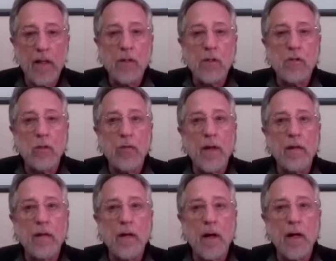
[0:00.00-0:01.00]
So
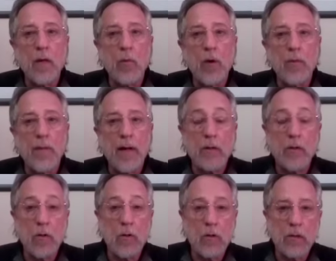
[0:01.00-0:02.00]
then I went back to
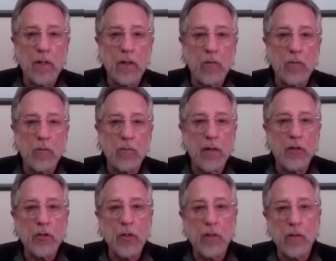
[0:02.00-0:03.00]
the hotel room. I
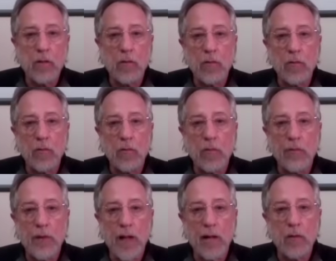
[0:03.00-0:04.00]
shared a
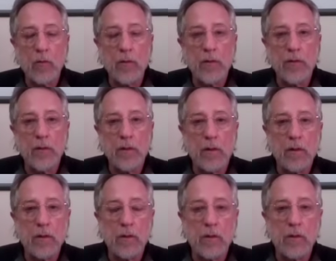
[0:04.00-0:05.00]
flat with uh,
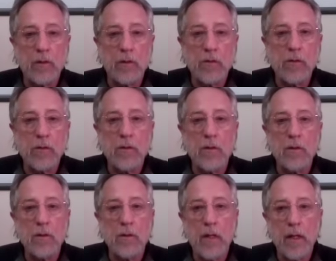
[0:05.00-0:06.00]
a nurse,
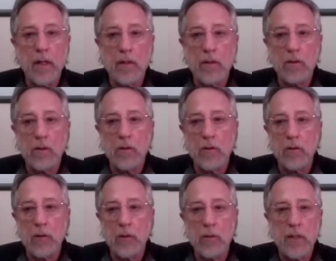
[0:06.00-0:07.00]
and
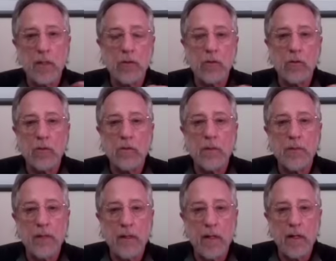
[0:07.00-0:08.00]
she was out doing
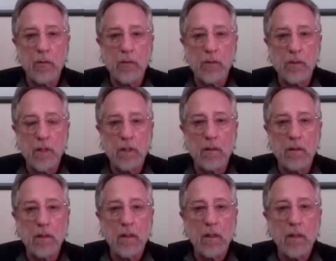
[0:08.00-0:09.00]
something, and I was uh,
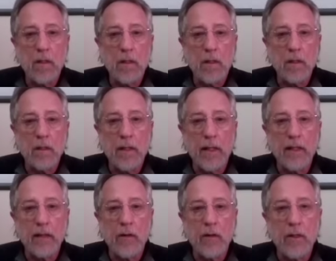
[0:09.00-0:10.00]
laying
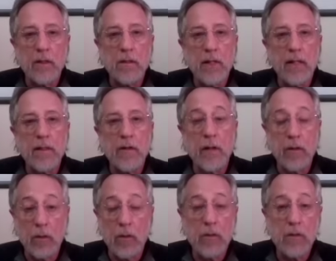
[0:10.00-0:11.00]
there. And I just laid there, and I
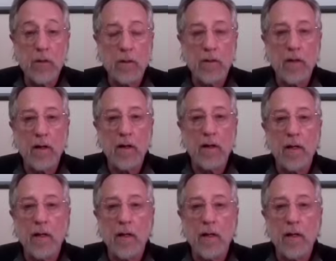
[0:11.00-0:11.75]
knew I was going to die.